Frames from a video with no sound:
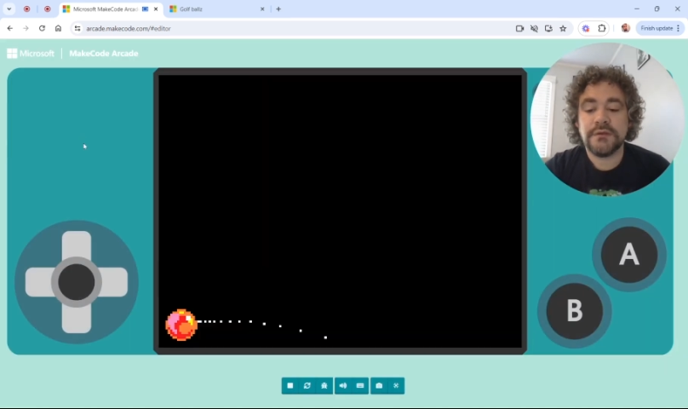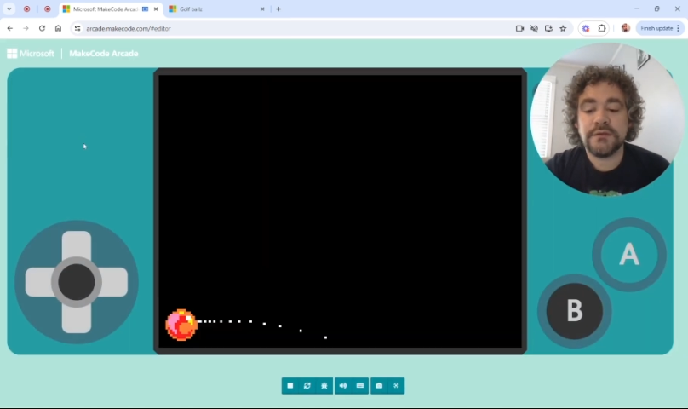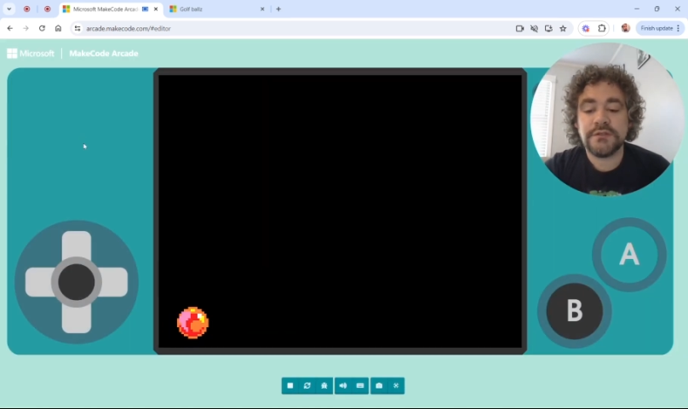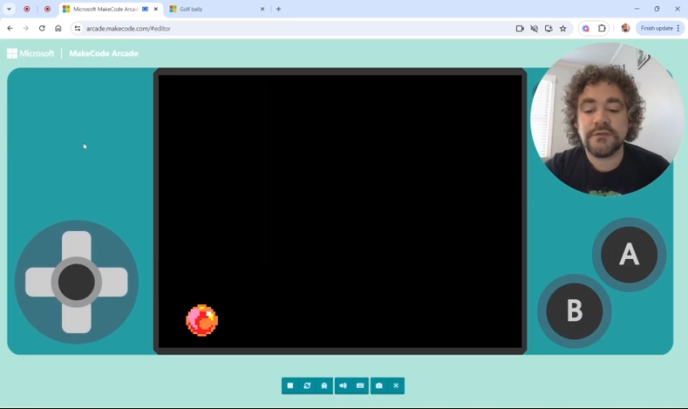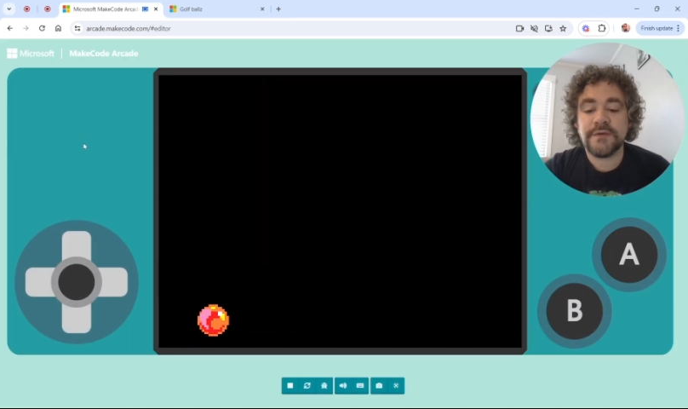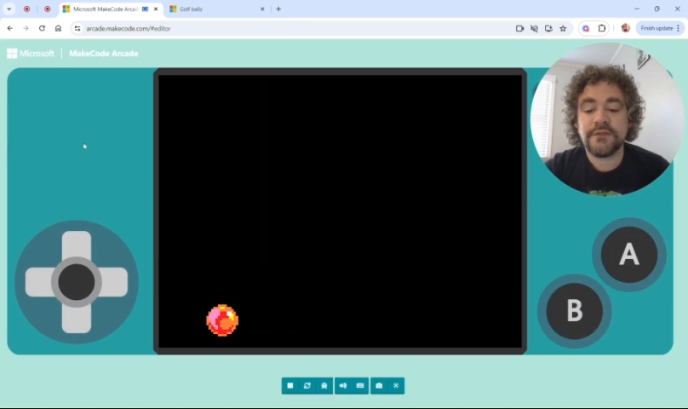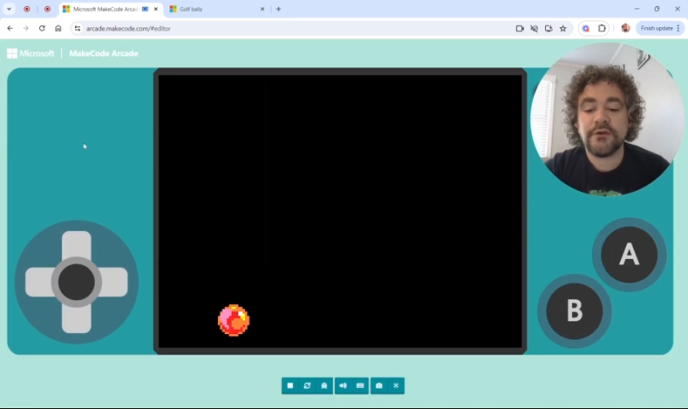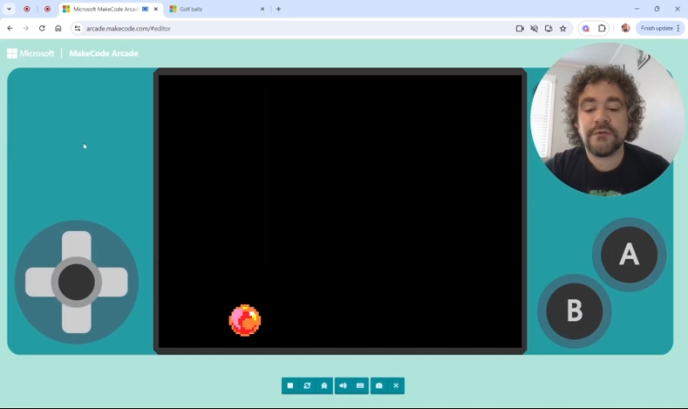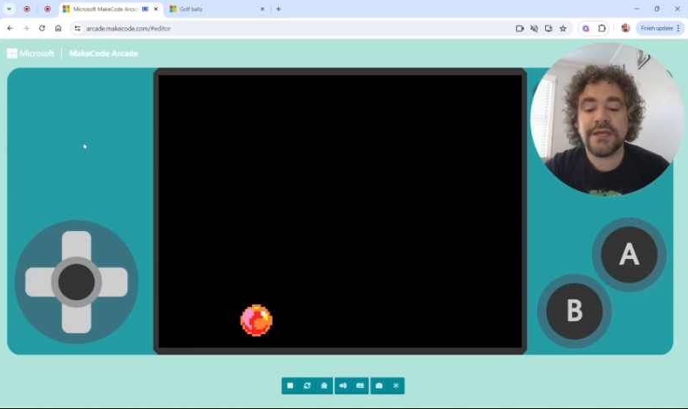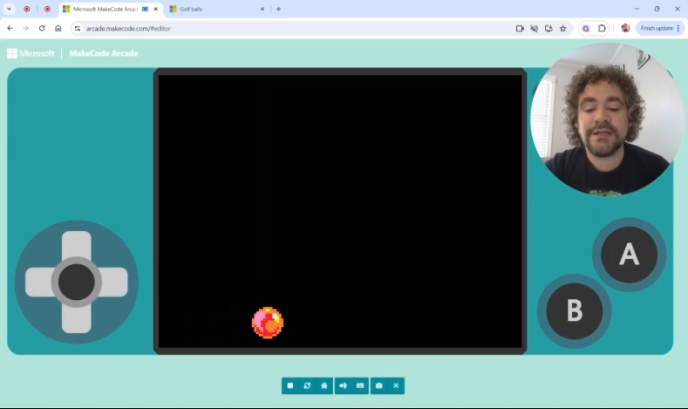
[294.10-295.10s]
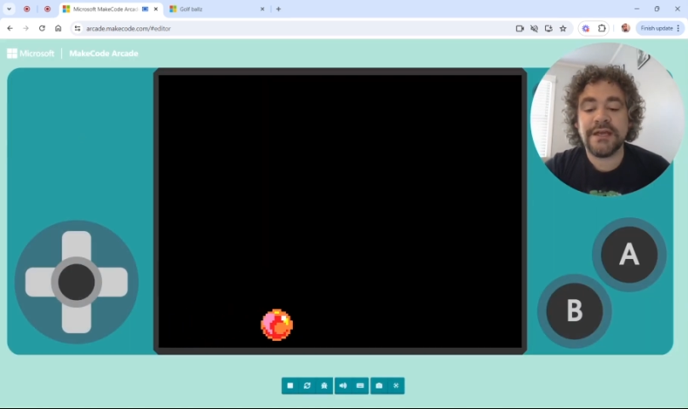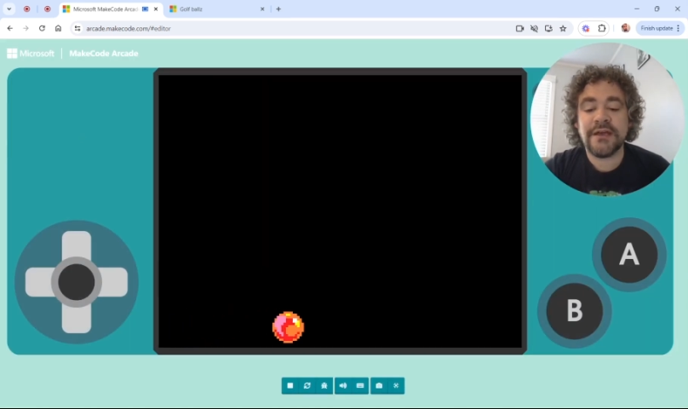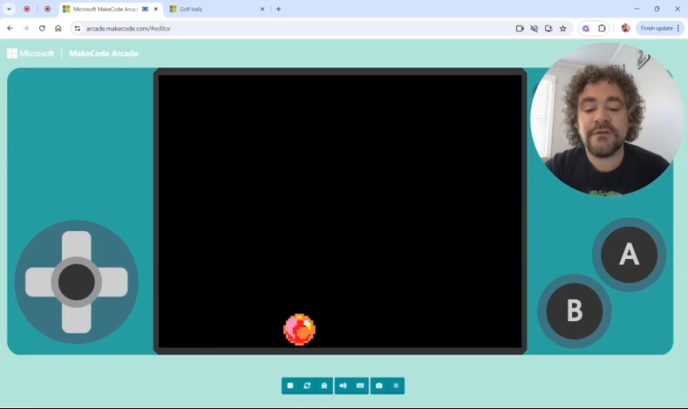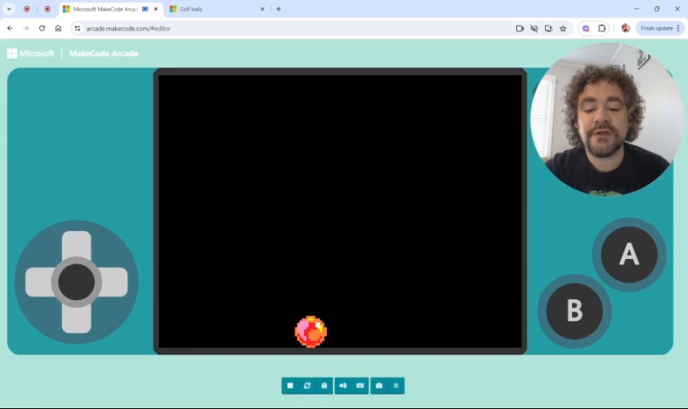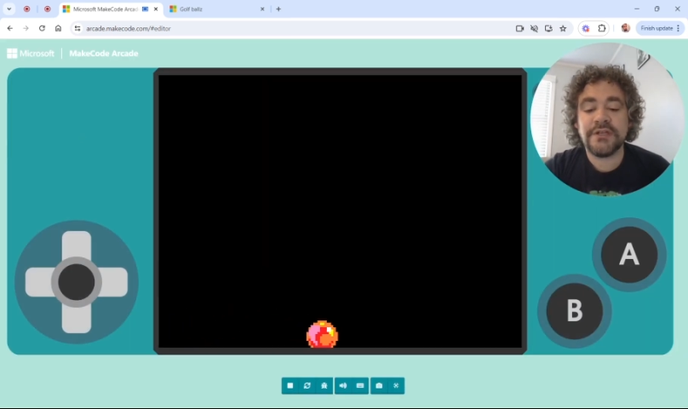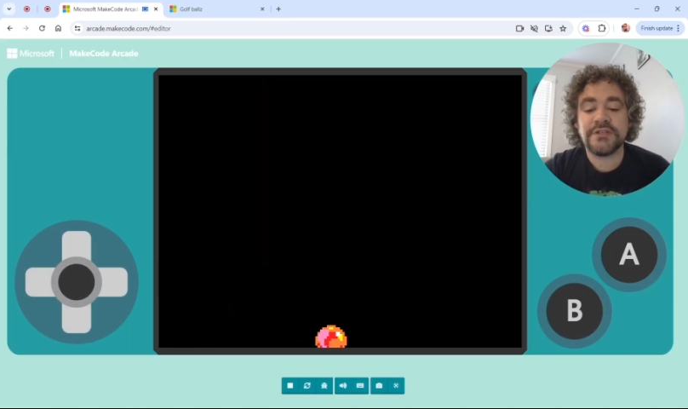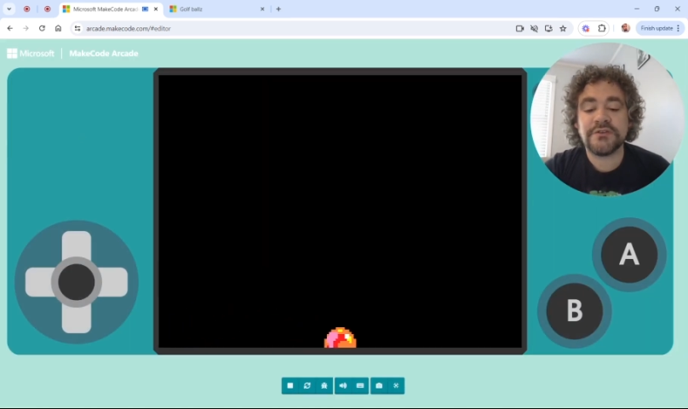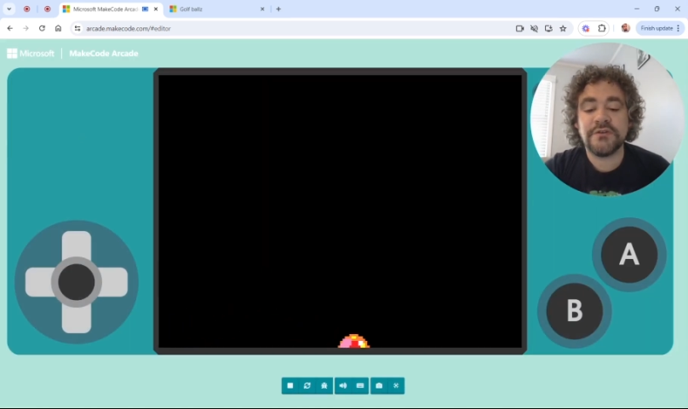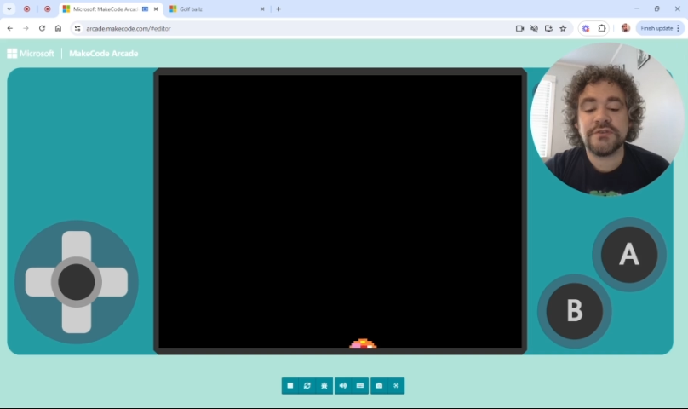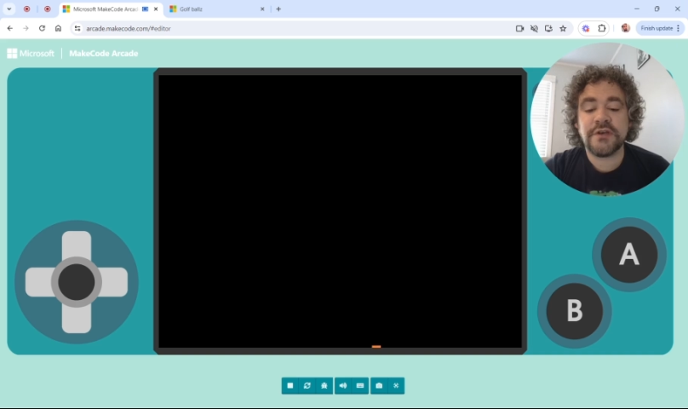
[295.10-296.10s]
So if I throw it right now, it just
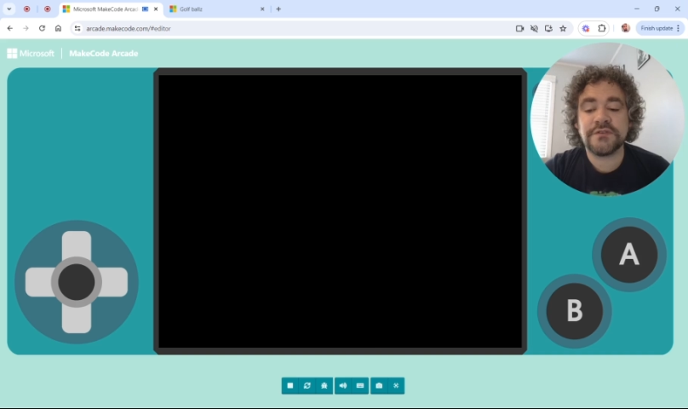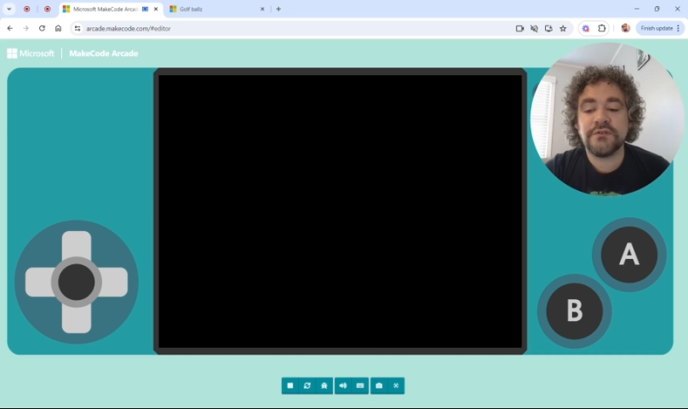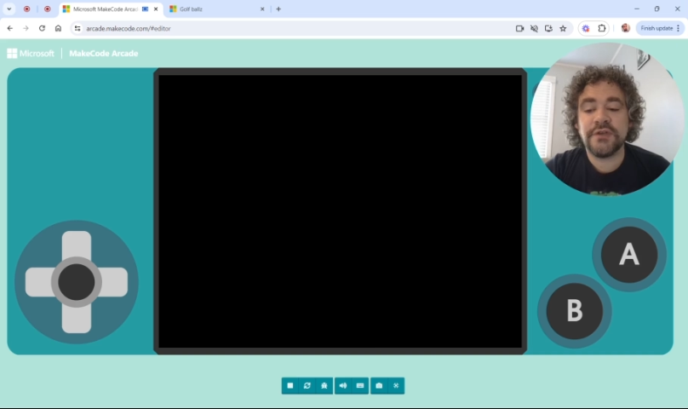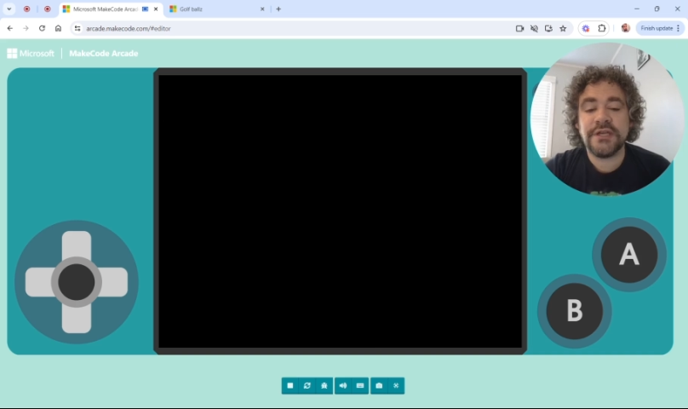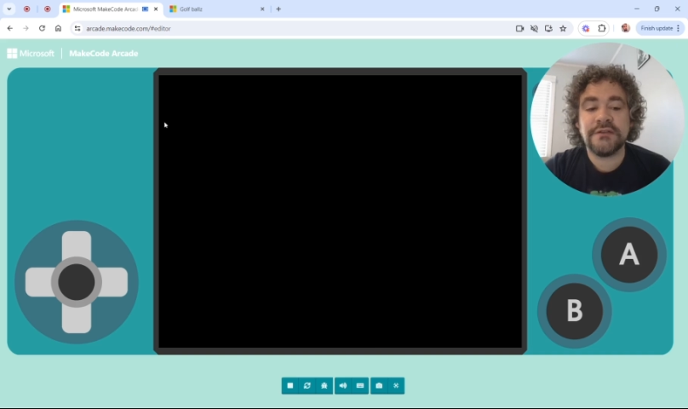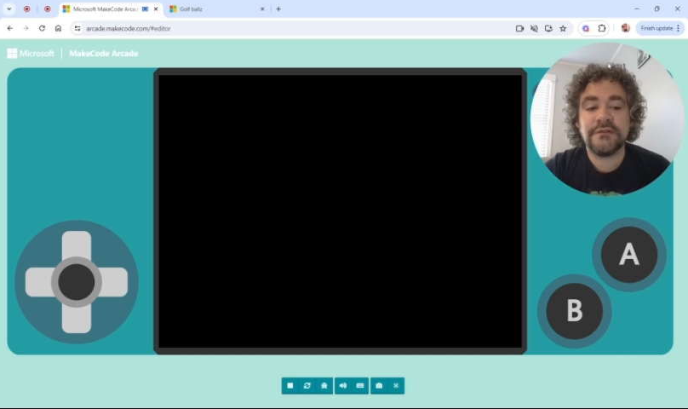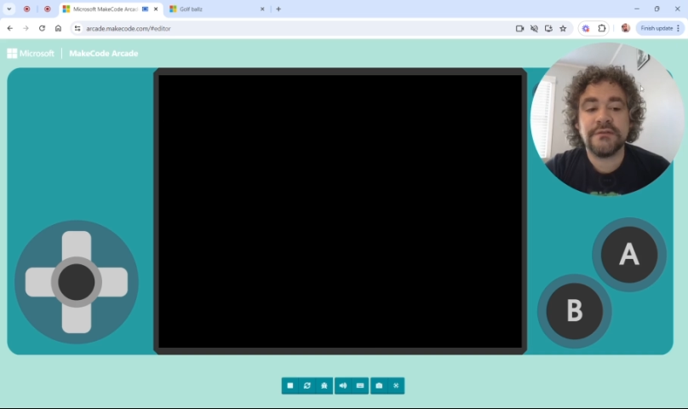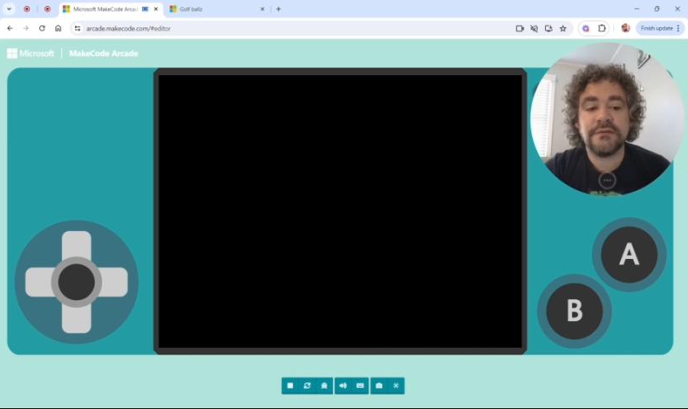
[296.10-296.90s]
goes off screen.